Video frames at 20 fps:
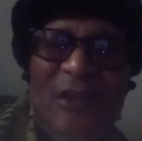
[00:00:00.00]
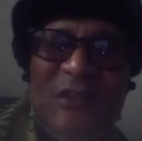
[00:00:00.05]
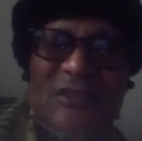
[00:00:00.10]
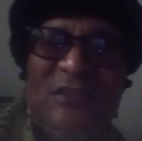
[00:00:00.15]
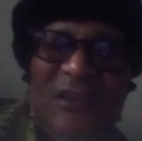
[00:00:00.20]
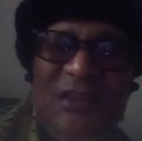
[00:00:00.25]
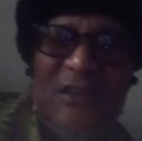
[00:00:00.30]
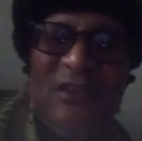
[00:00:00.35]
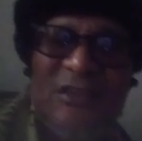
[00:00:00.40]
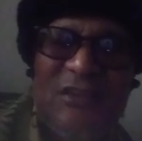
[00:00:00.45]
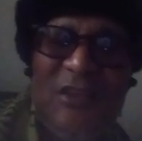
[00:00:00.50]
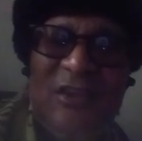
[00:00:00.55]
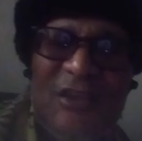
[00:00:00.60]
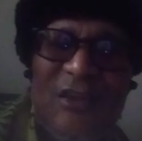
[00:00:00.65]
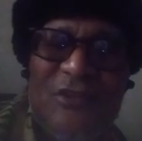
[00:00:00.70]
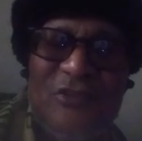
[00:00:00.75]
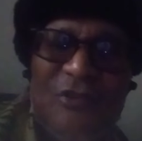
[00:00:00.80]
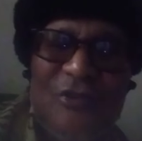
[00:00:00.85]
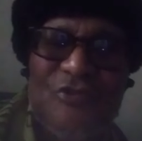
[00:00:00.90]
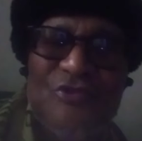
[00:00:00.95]
taking
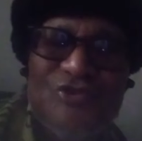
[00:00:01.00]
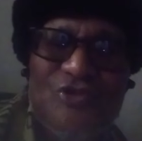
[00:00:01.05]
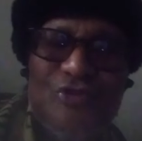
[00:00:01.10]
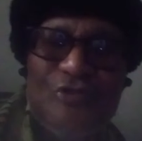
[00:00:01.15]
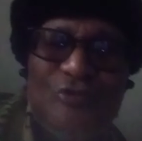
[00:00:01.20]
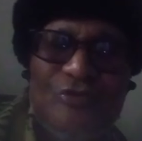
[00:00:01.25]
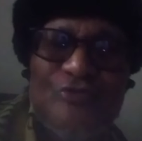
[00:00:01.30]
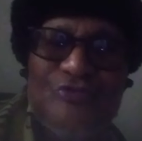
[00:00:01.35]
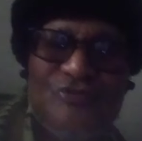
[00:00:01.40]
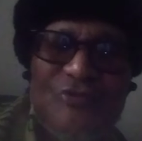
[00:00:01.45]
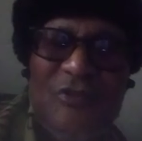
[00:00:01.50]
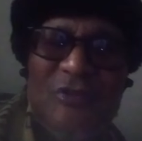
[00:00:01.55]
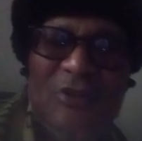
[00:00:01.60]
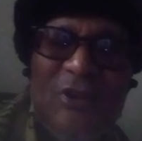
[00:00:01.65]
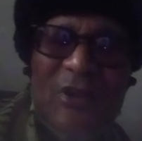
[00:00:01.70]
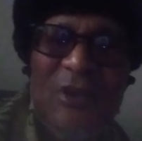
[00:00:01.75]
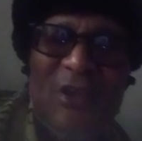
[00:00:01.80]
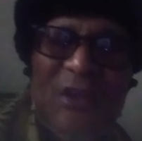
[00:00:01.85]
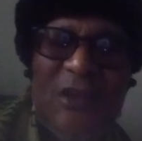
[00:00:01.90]
care of your children.